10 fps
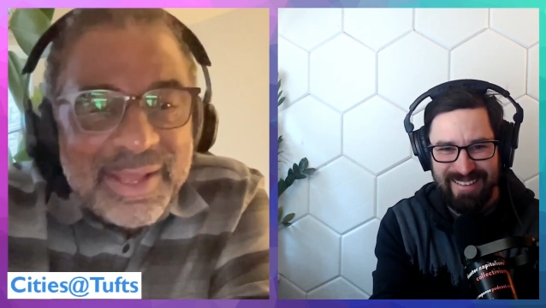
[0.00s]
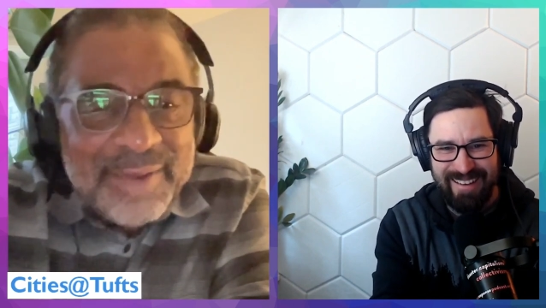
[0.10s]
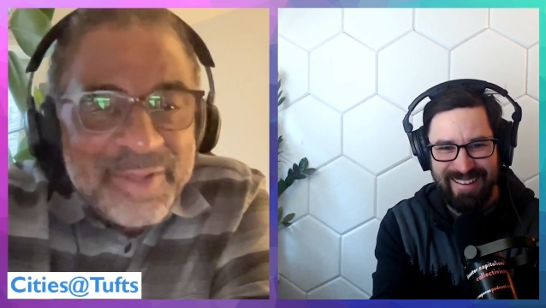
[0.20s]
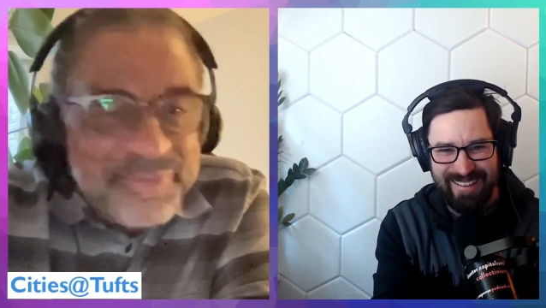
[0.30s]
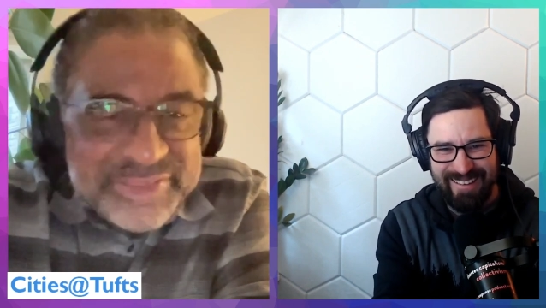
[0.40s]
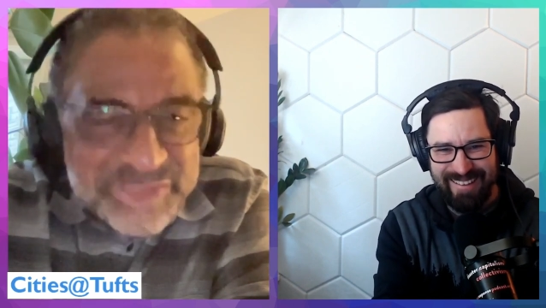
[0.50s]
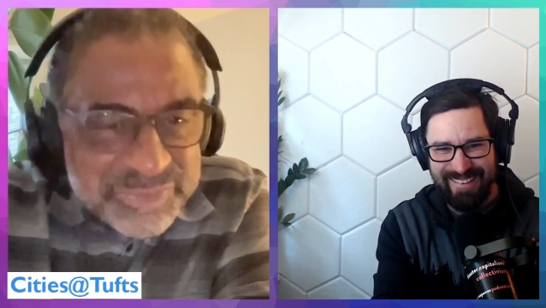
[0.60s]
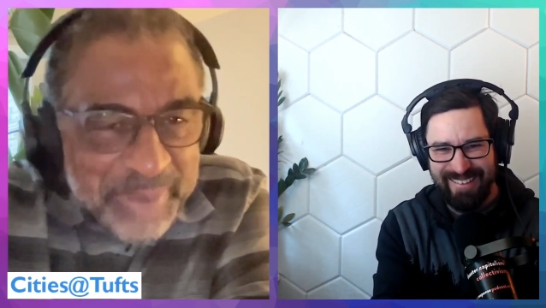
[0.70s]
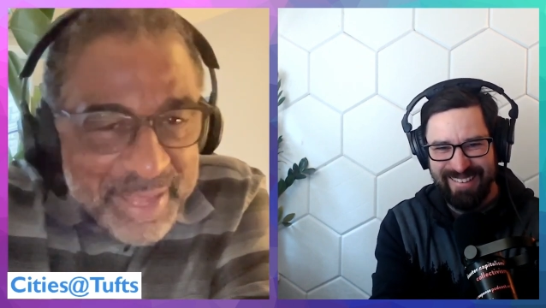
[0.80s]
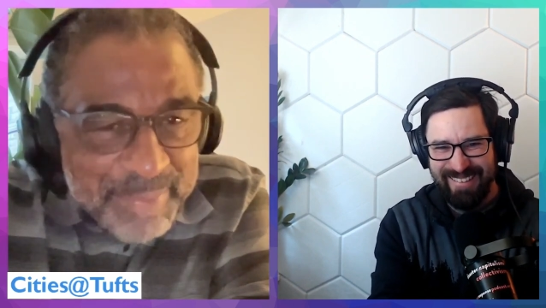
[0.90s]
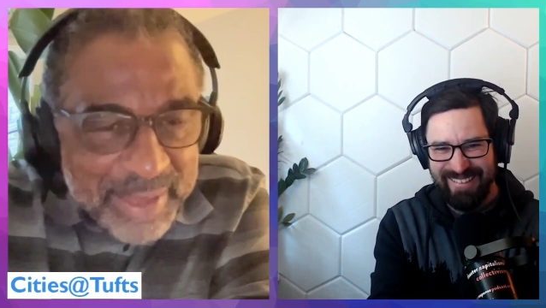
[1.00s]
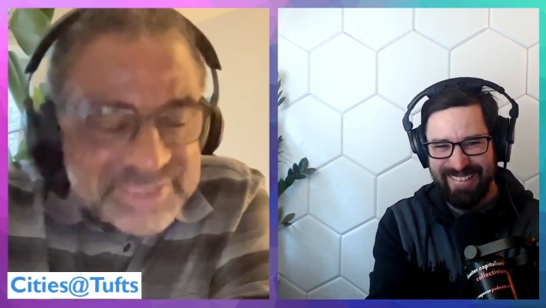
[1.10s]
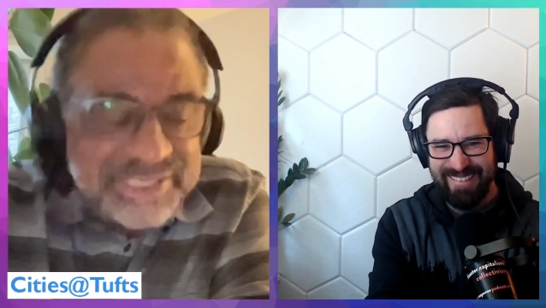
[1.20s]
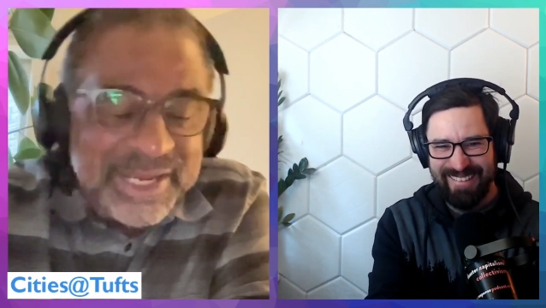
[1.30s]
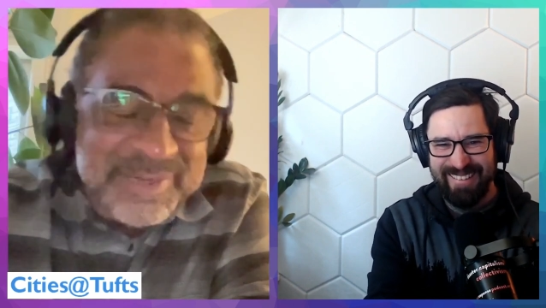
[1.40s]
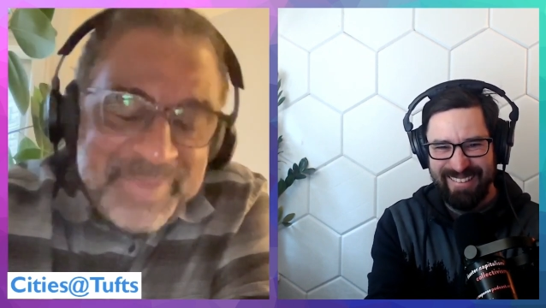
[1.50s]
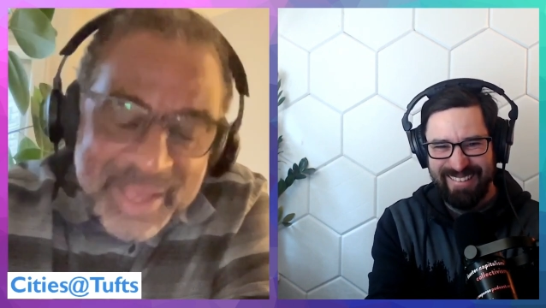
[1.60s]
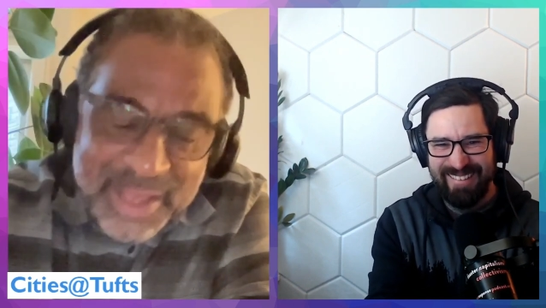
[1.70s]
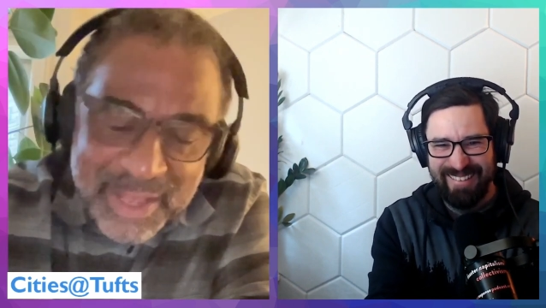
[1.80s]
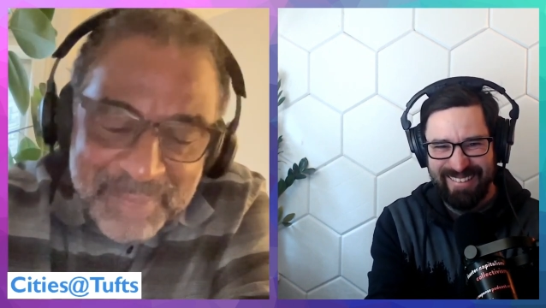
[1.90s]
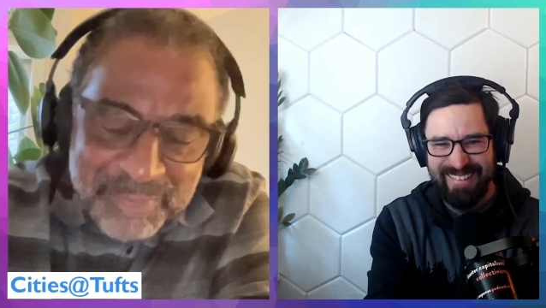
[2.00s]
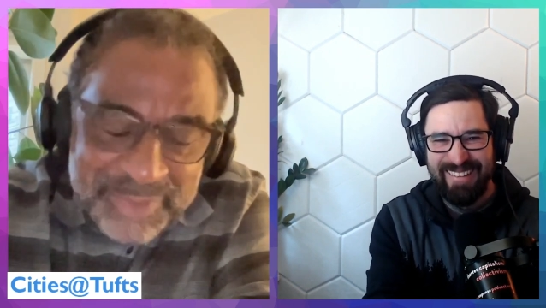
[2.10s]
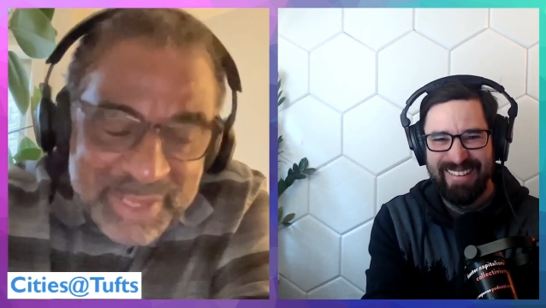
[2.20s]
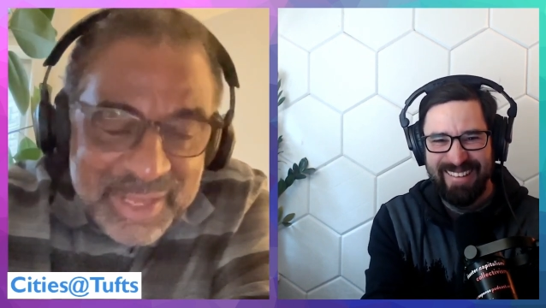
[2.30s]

Speaker 1: uh, and this is payback time. Um,